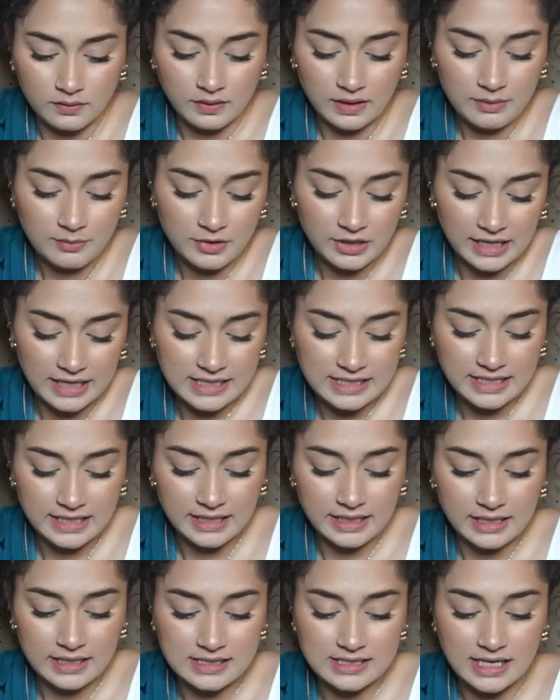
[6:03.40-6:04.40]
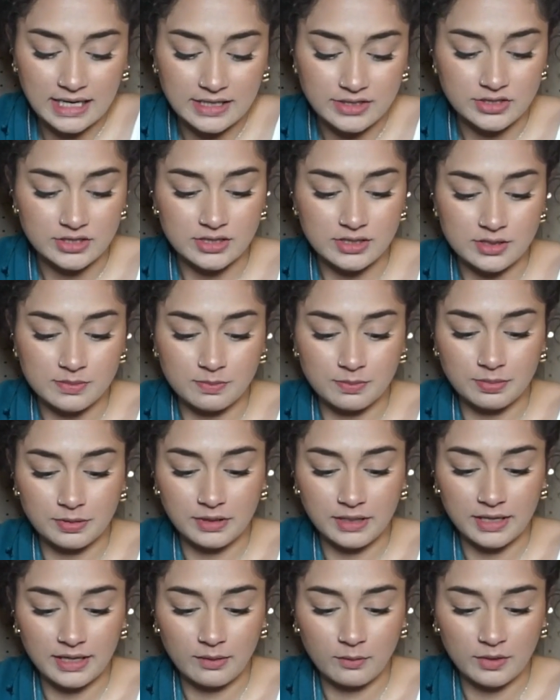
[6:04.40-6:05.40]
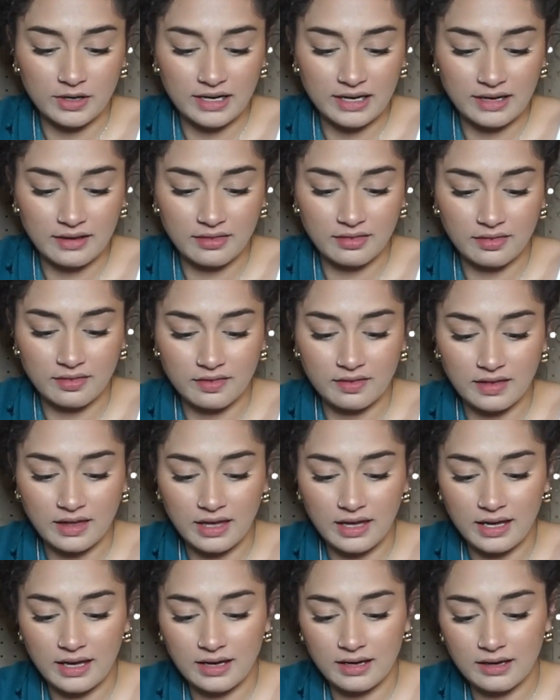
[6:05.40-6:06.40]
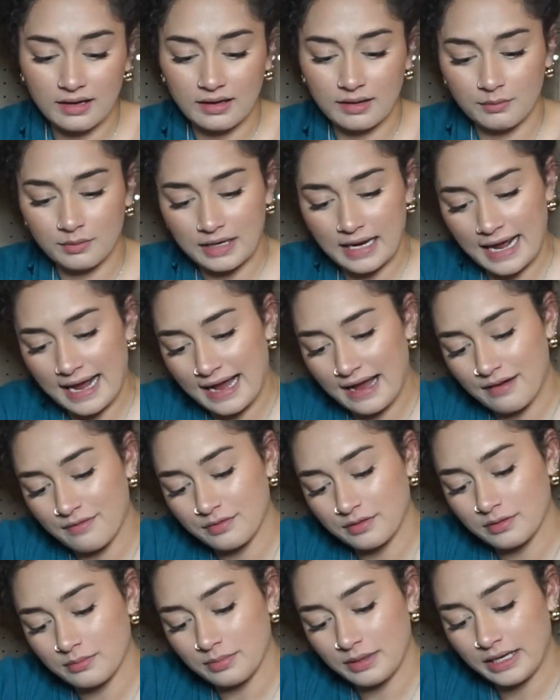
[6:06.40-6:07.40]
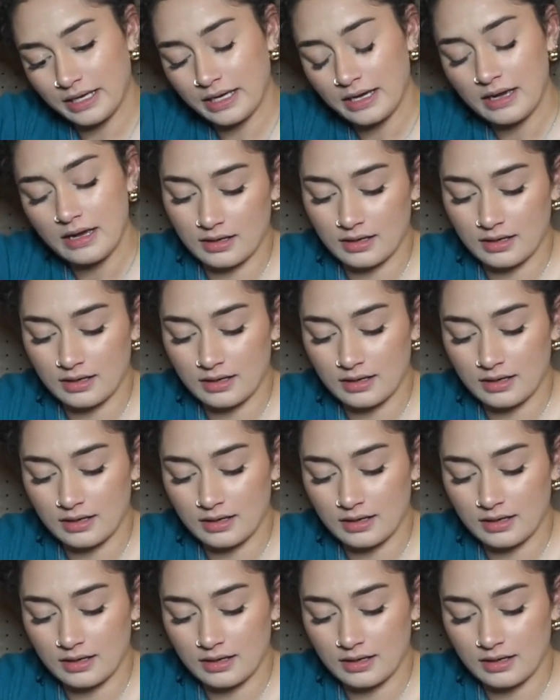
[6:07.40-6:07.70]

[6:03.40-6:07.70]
Then what I did is I just put it where I think half would be.